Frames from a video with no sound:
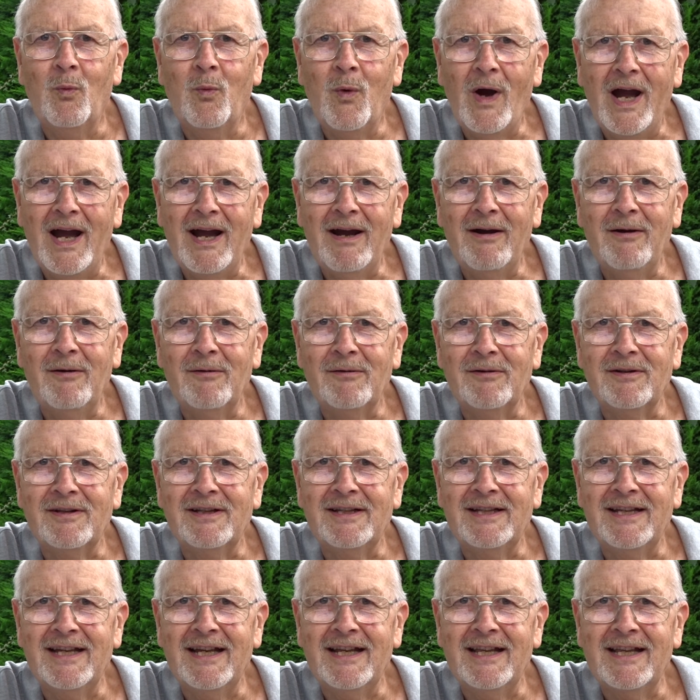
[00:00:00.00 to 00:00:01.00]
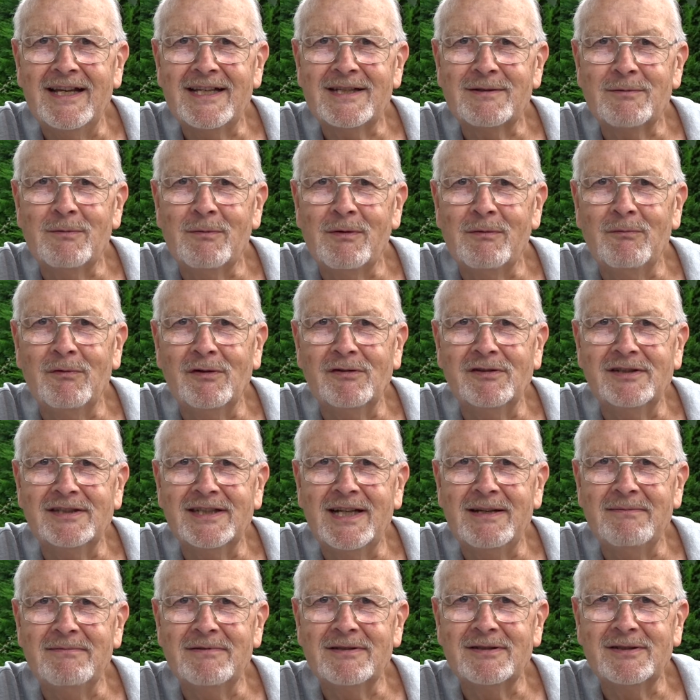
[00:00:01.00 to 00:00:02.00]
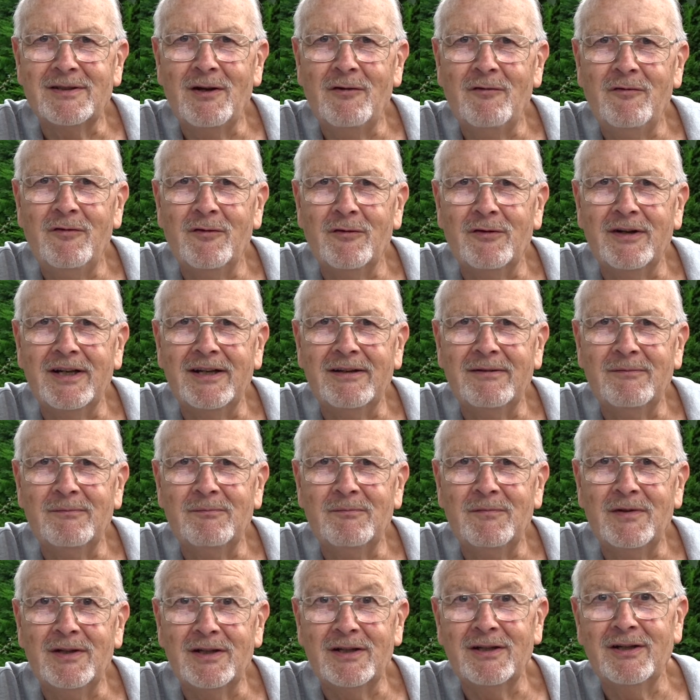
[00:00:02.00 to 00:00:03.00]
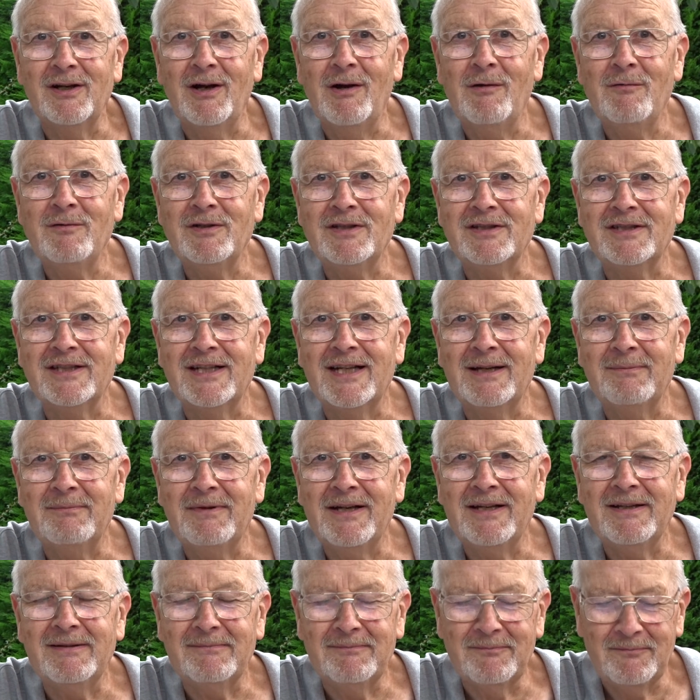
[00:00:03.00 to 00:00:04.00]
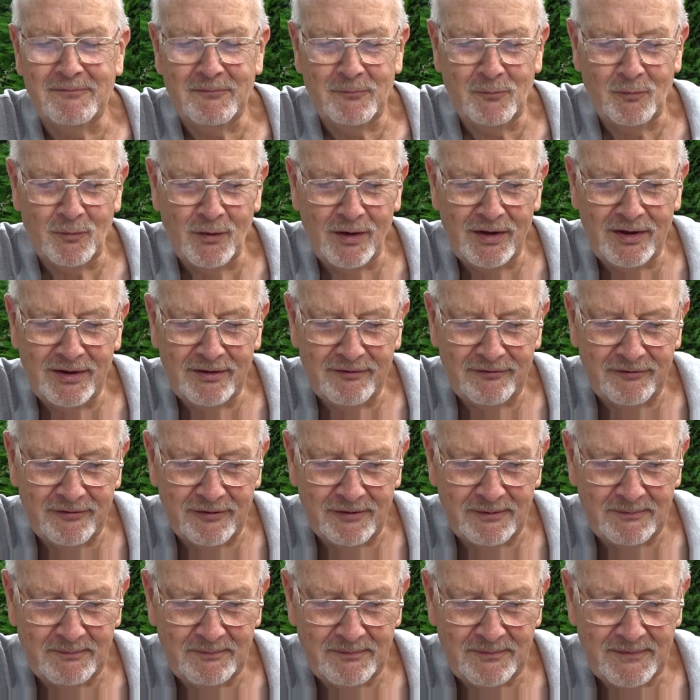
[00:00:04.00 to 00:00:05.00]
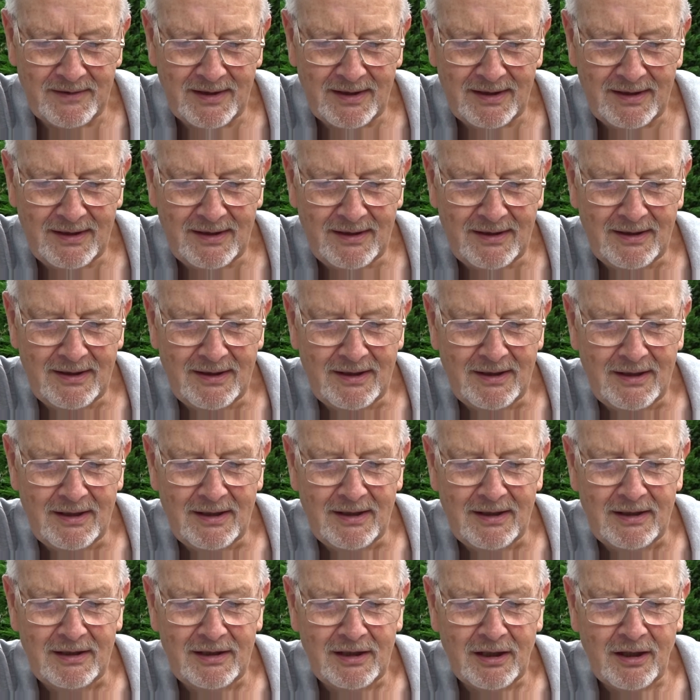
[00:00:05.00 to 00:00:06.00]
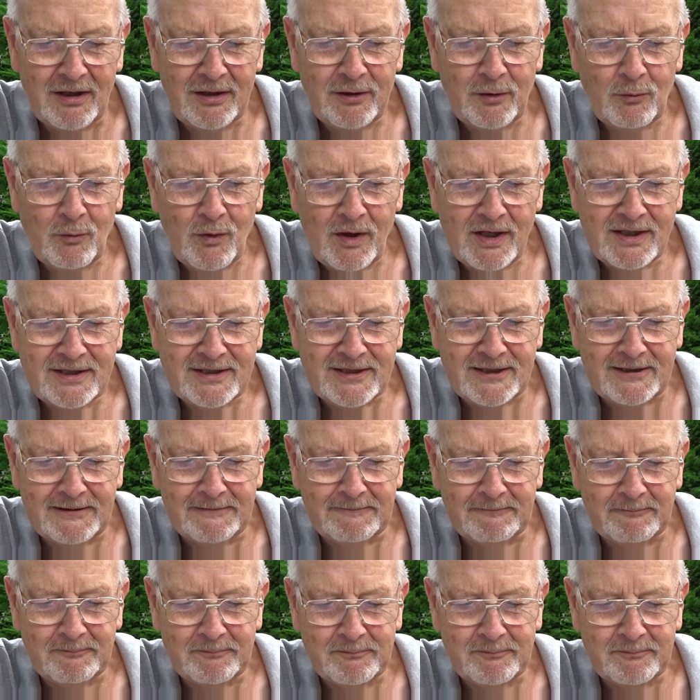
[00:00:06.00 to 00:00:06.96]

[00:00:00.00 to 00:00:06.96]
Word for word: Wow, yeah, that's what we want, James. Go for it. We're going to hold you to that, mate. Wonderful. Lionel Whyton.